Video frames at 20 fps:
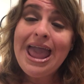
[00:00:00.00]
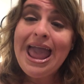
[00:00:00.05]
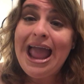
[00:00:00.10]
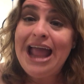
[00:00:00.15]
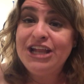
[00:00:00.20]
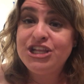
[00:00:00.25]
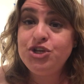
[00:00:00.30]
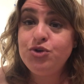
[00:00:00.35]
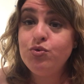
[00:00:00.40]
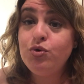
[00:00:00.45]

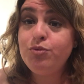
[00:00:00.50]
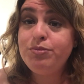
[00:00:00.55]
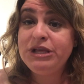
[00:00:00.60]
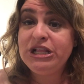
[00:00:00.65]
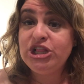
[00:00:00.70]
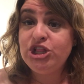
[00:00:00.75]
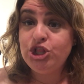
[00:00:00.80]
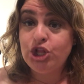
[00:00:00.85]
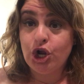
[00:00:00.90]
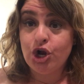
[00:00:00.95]
and you will be
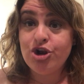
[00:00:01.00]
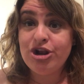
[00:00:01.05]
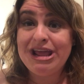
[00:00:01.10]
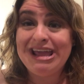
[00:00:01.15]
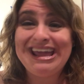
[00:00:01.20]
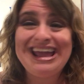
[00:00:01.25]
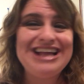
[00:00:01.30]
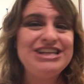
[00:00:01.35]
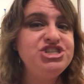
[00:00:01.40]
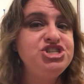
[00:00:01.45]

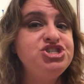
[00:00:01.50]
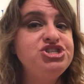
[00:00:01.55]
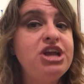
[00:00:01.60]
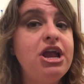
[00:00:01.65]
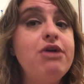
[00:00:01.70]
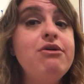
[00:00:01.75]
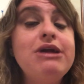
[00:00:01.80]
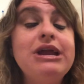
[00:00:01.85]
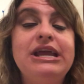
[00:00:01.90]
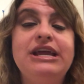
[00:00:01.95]
learning and
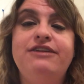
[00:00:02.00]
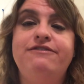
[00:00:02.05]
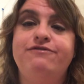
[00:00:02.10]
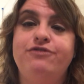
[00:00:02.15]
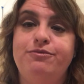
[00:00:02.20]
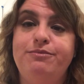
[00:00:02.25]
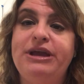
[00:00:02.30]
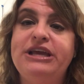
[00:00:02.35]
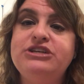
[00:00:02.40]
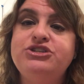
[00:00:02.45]
sharing
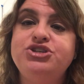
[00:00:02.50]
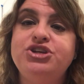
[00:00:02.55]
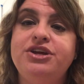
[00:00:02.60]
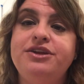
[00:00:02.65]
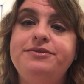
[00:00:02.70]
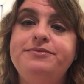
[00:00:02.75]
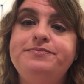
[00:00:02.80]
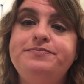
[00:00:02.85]
information.